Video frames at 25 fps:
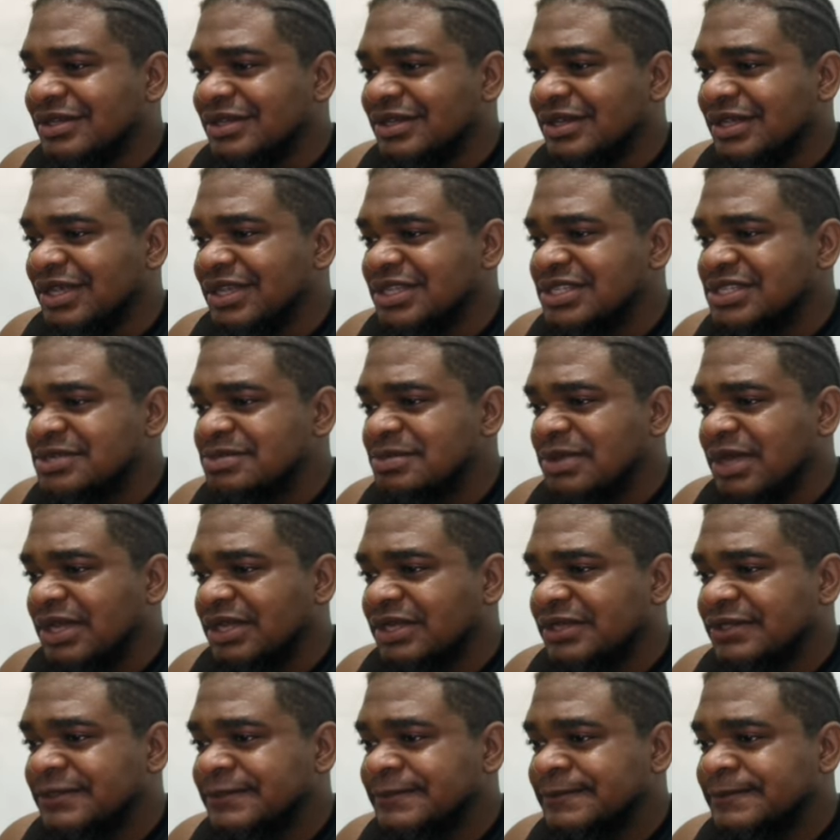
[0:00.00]
Yes, man.
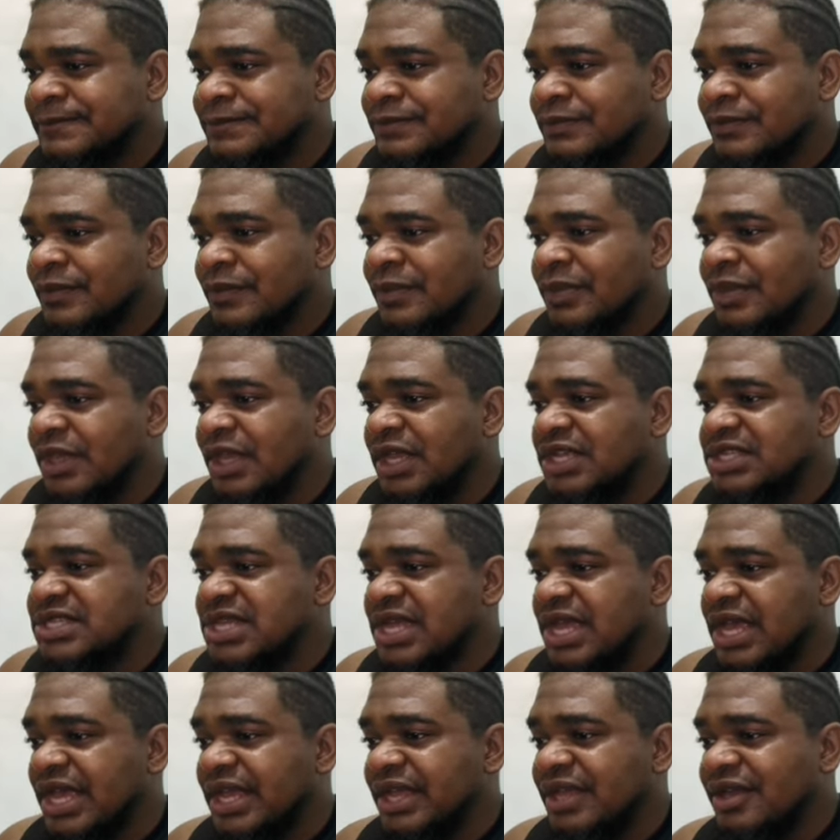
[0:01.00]
Yes,
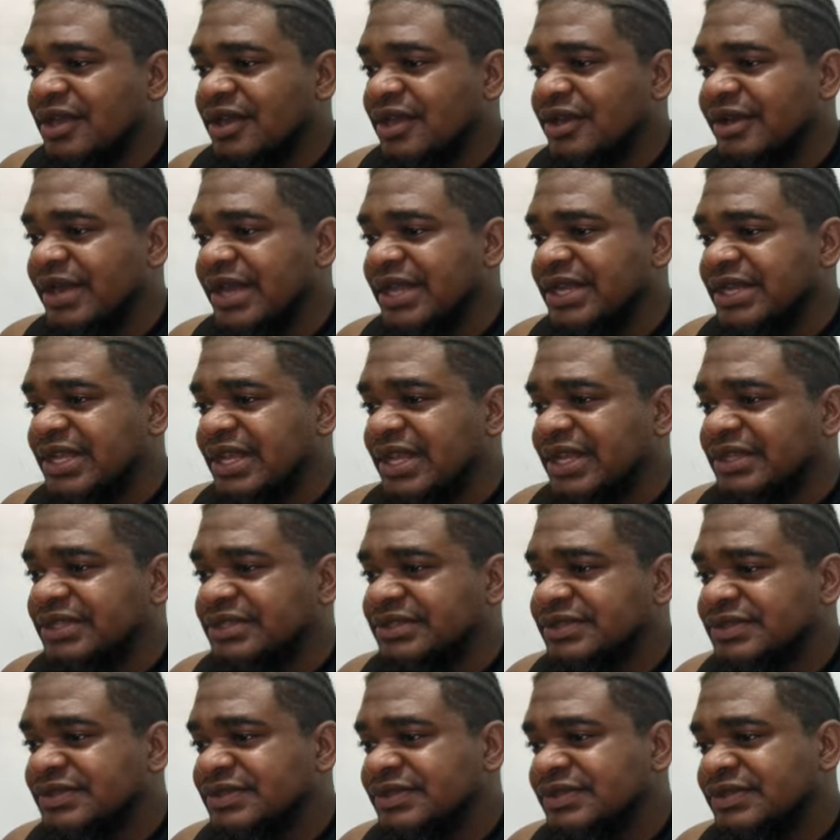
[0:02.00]
sir. All right then.
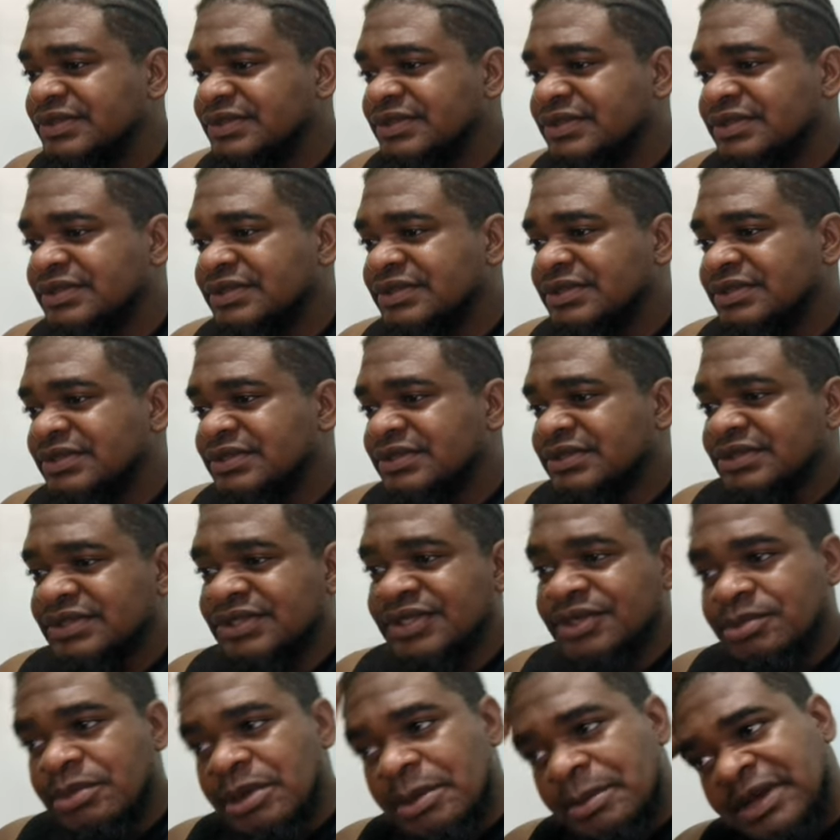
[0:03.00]

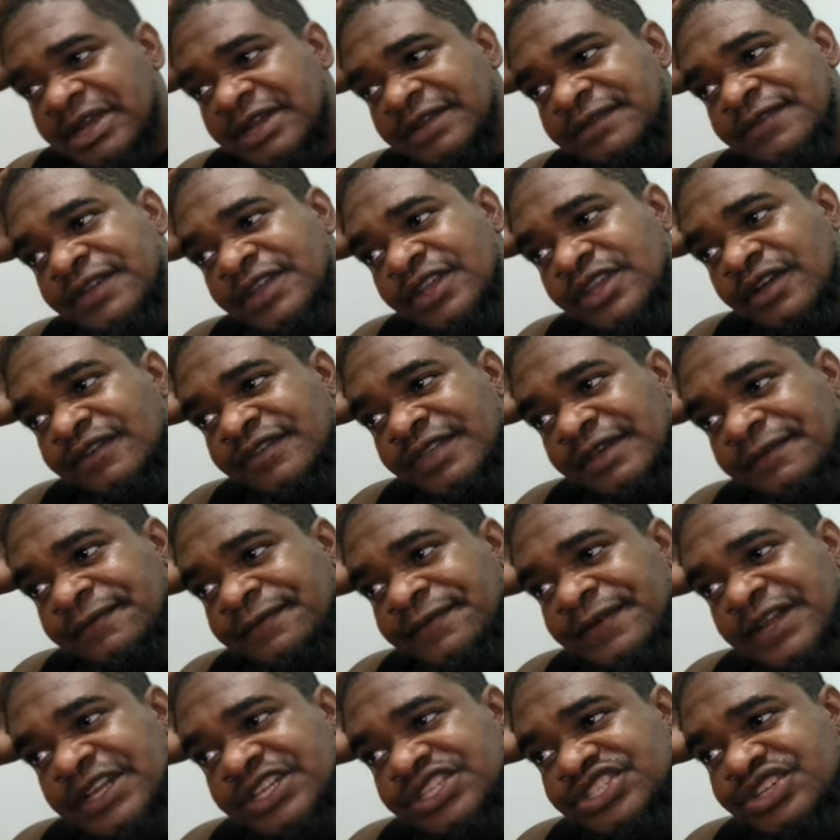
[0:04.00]
Remember the video of them
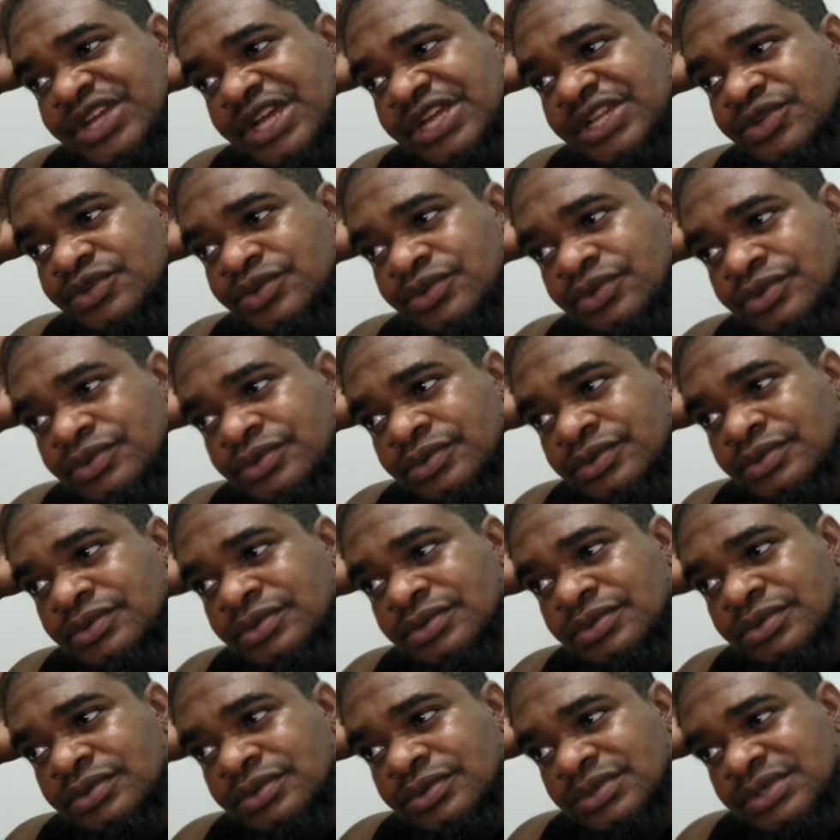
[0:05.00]
fellas trying to
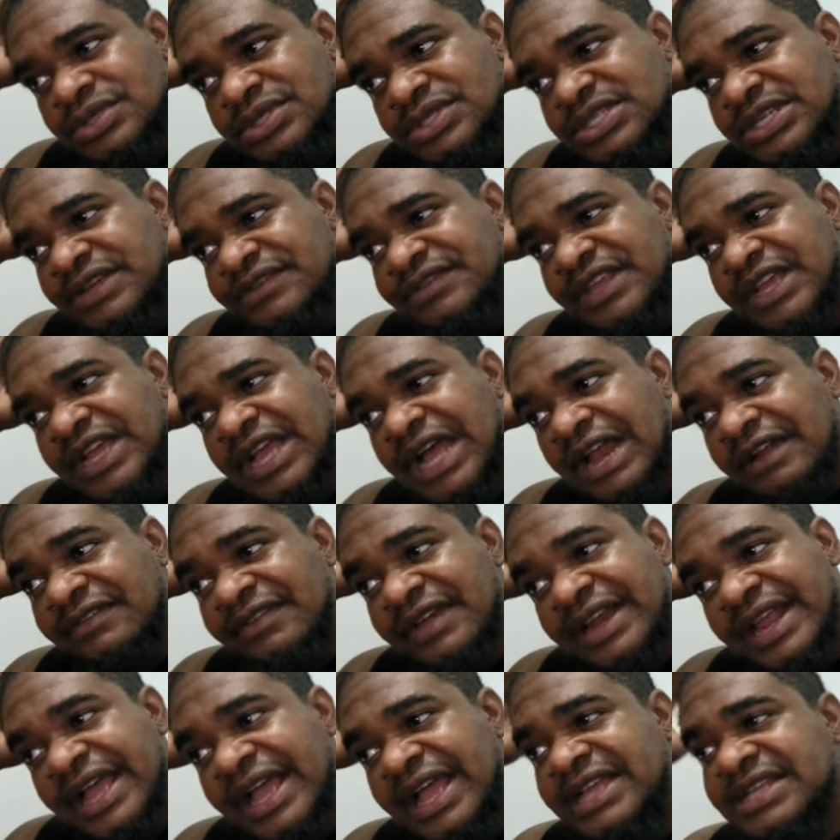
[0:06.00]
save the
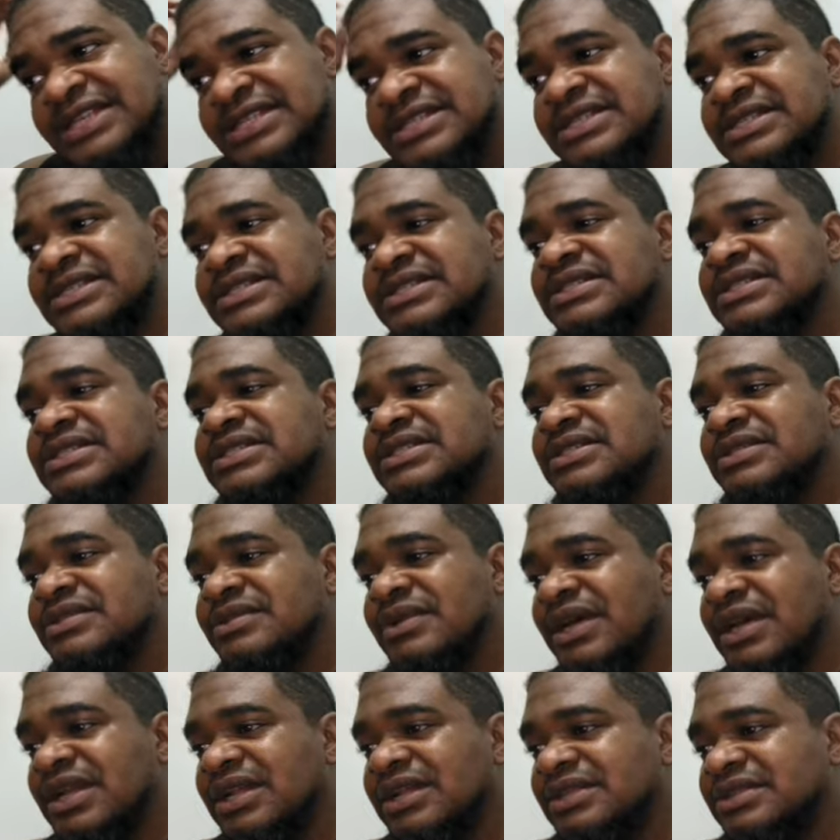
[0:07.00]
galvanized?
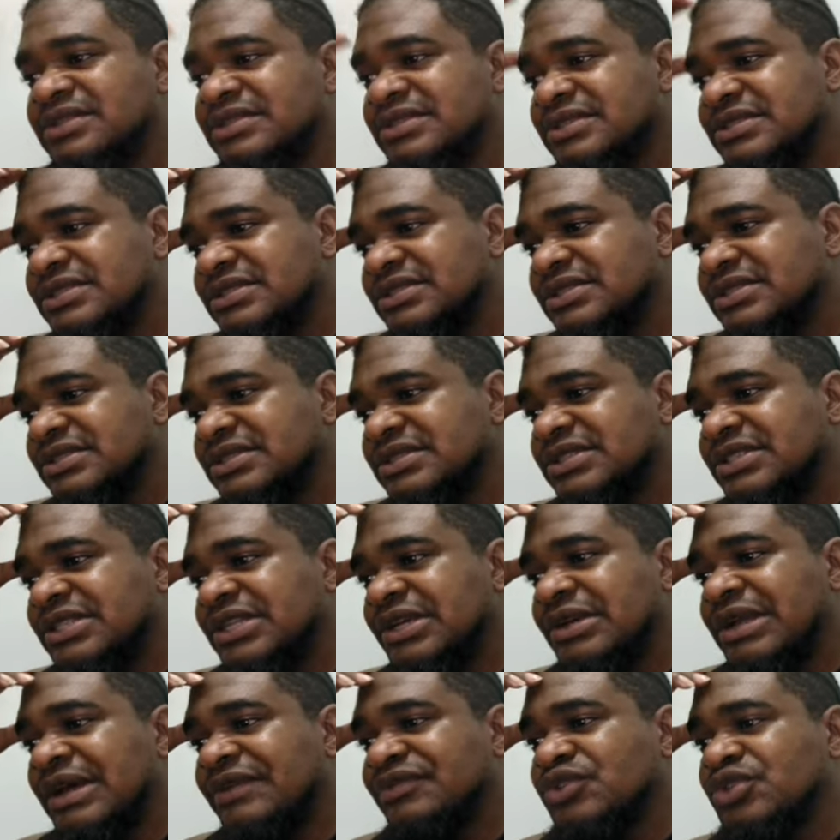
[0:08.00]
Well,
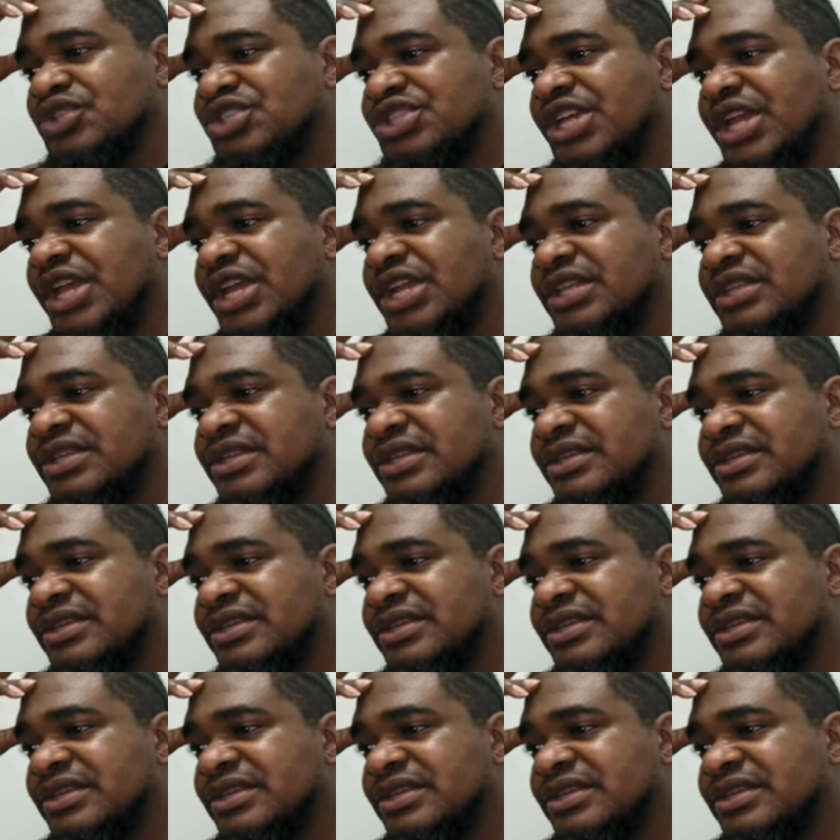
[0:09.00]
they'll have to share it.